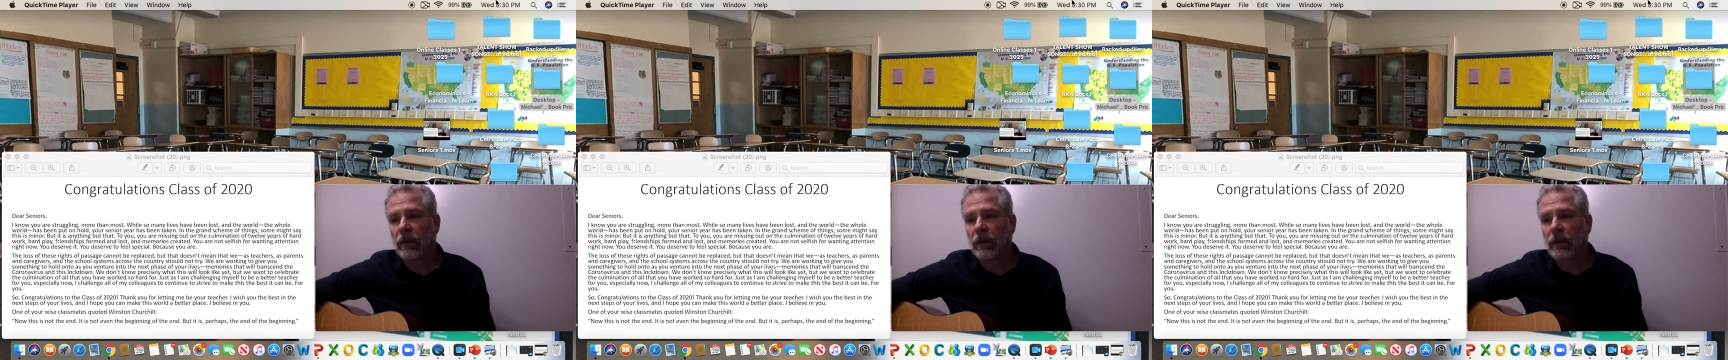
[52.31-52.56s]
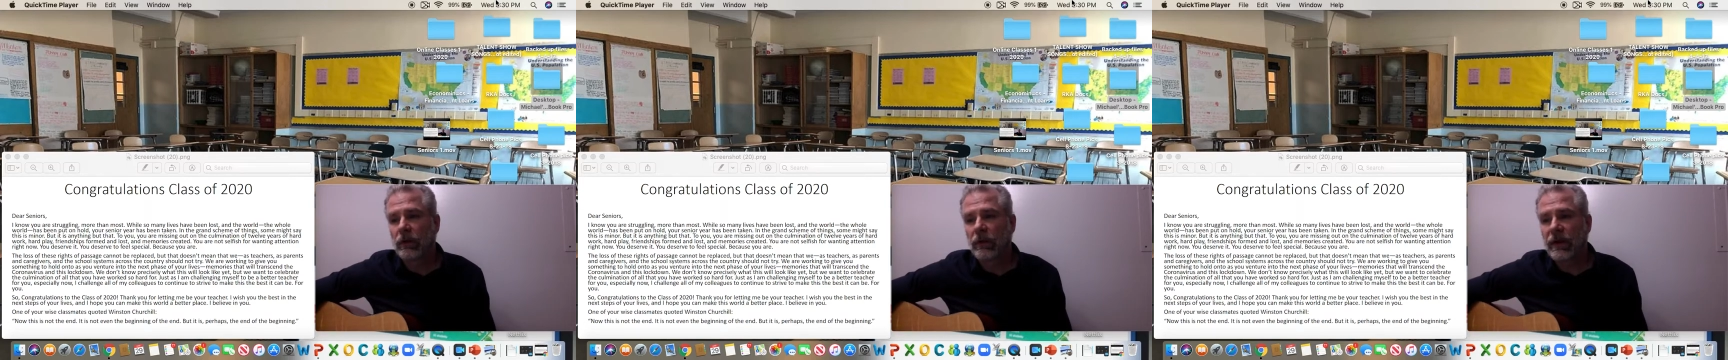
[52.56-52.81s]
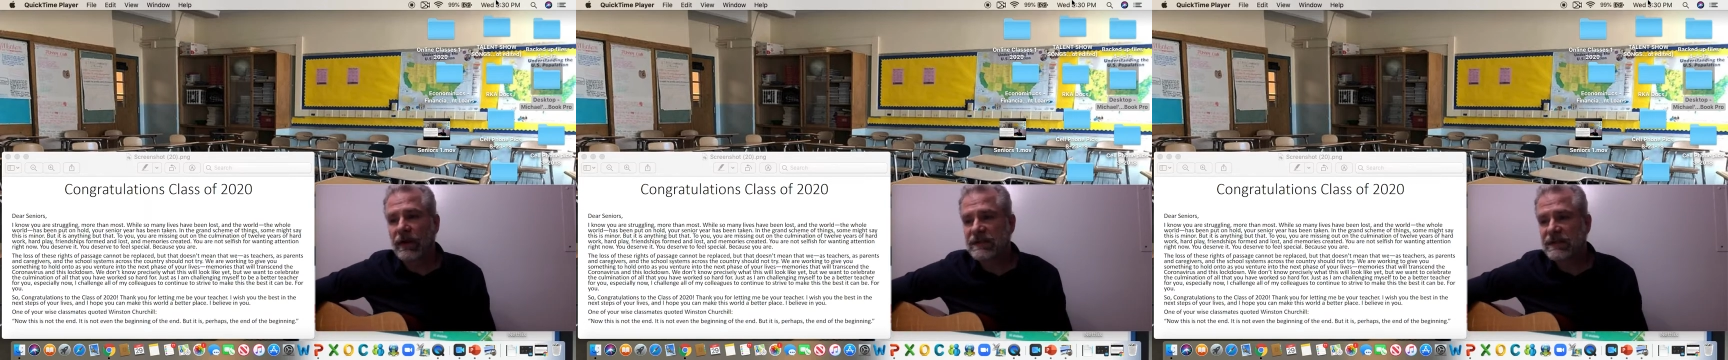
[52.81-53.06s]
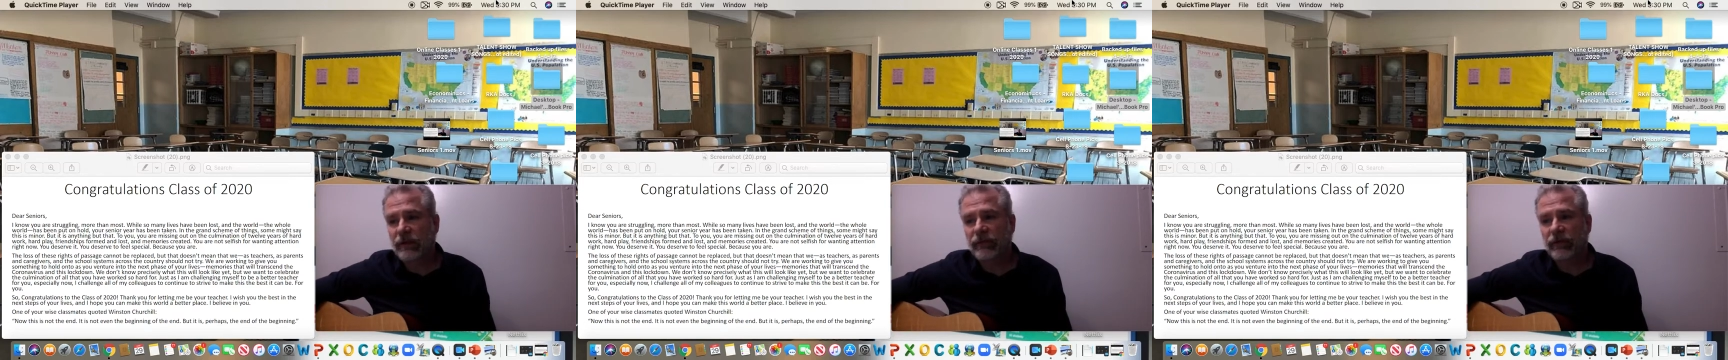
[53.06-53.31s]
You are not
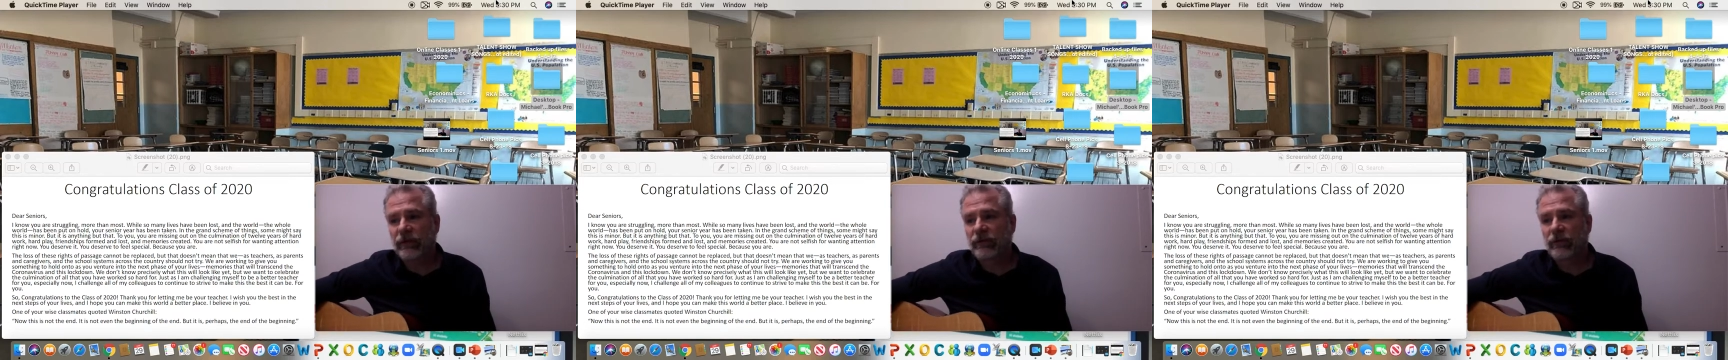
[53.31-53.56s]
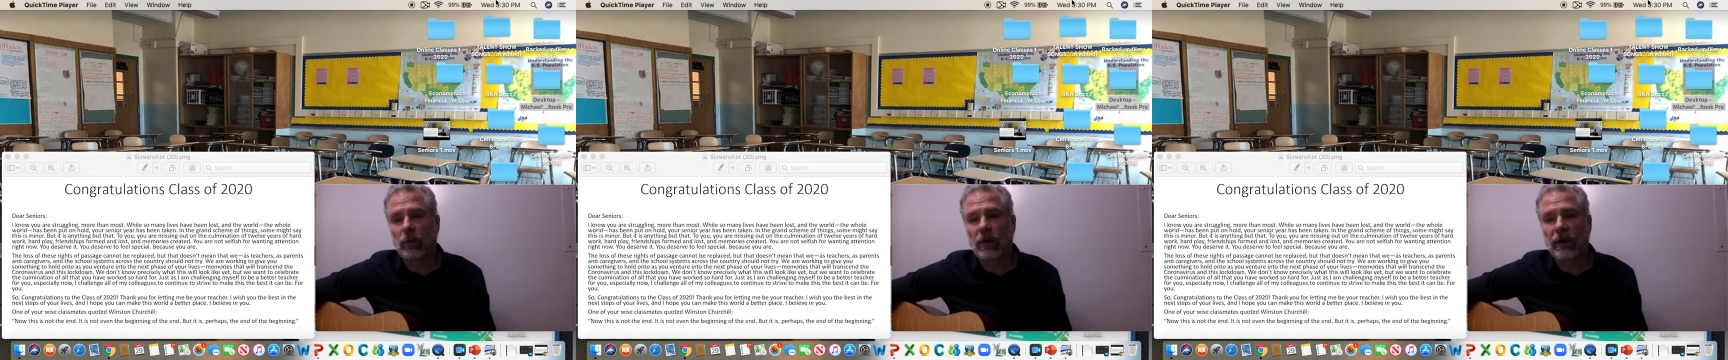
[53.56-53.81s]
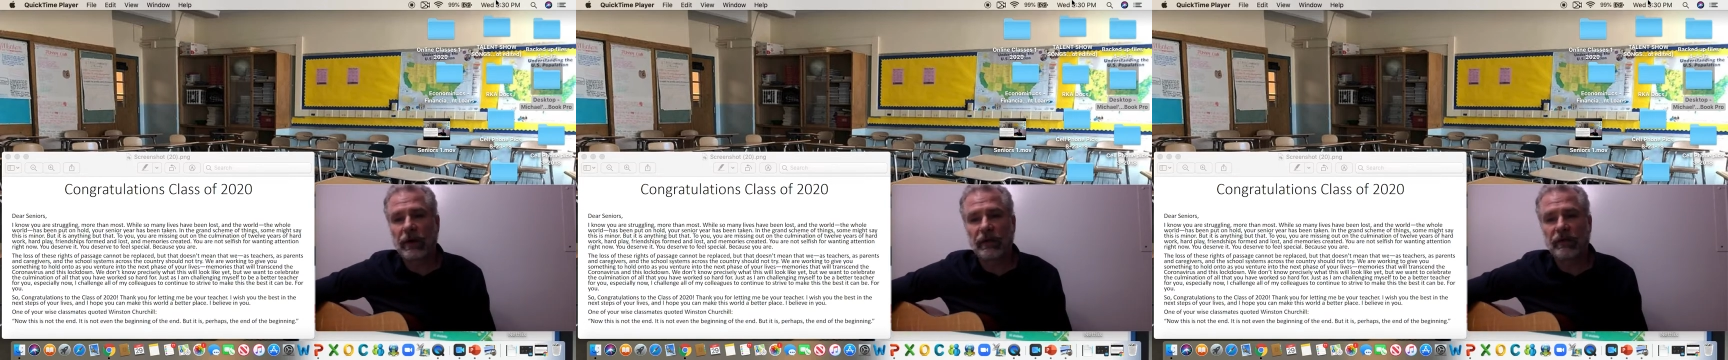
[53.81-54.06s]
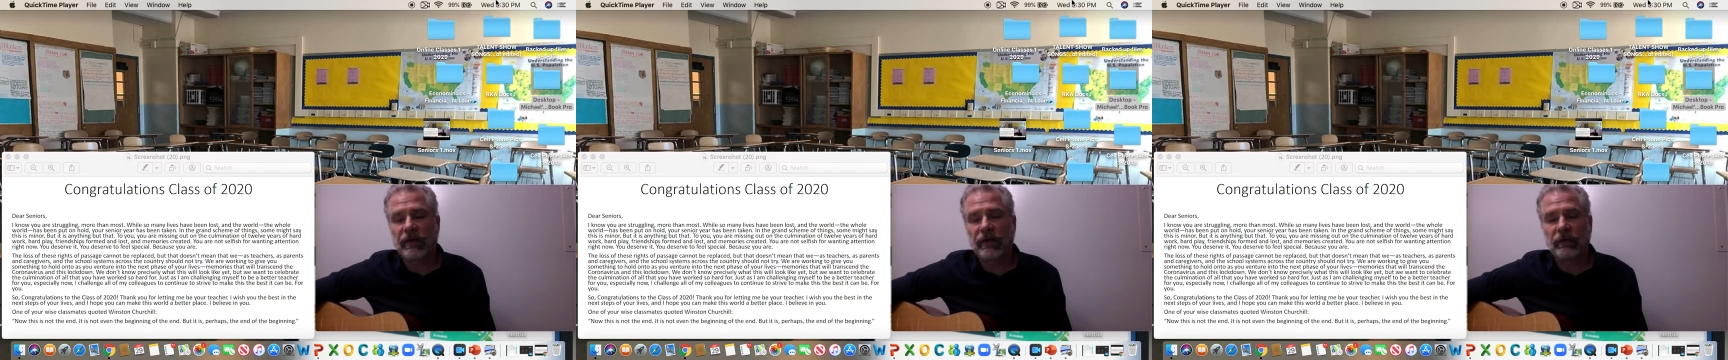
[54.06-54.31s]
selfish for wanting
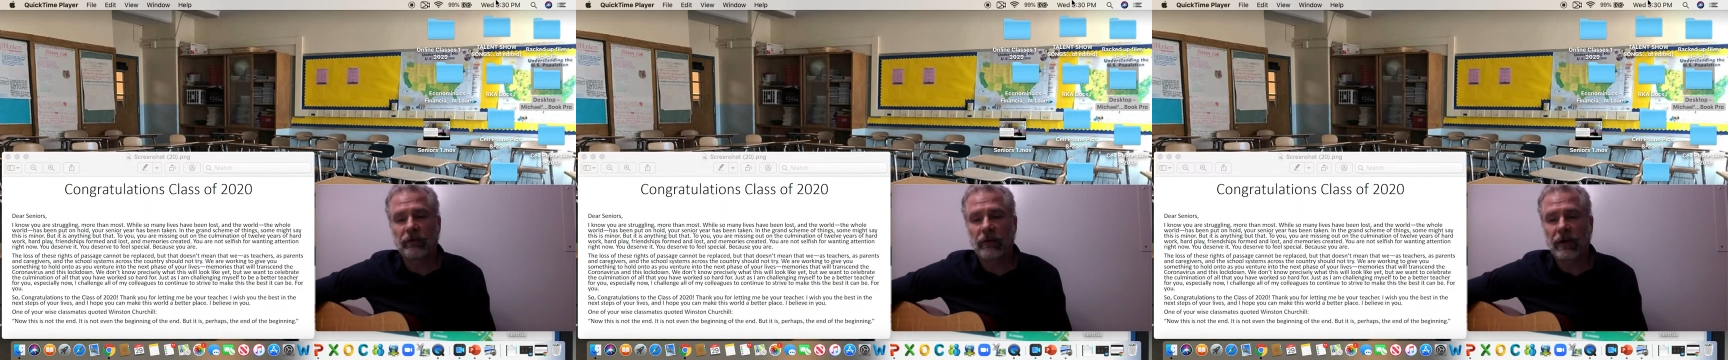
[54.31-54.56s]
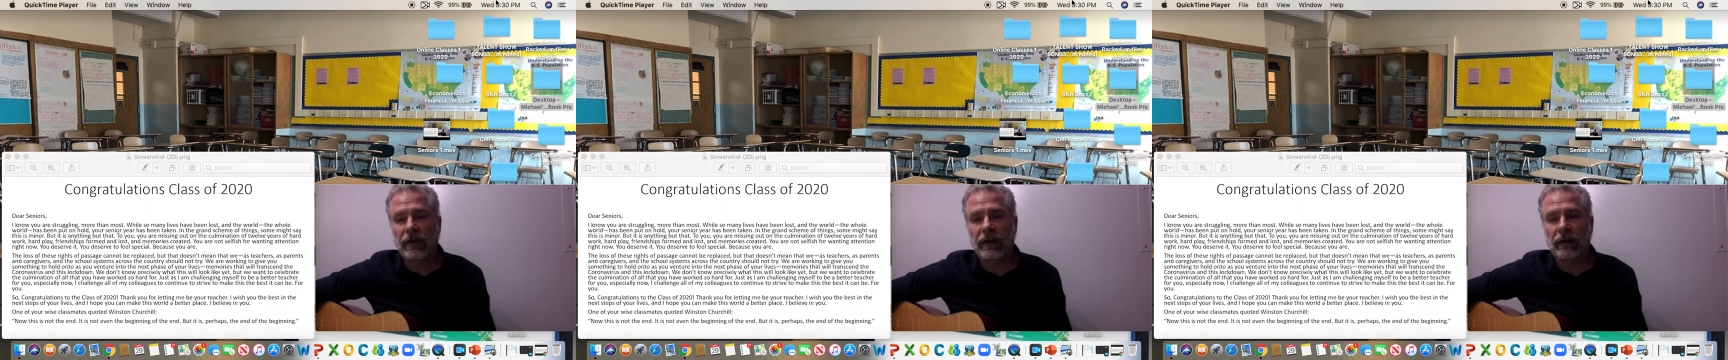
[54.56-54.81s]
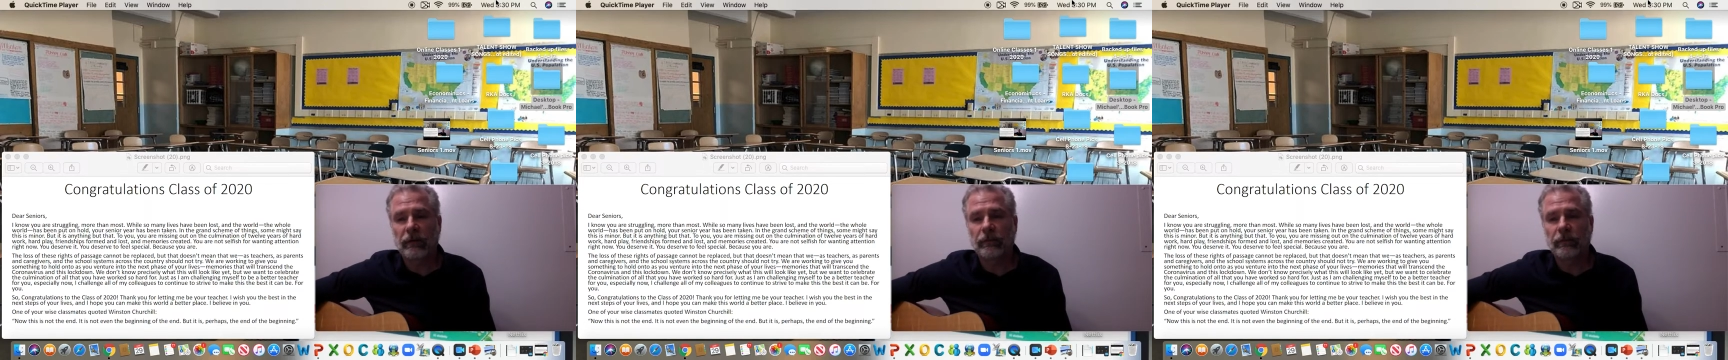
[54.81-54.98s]
attention right now.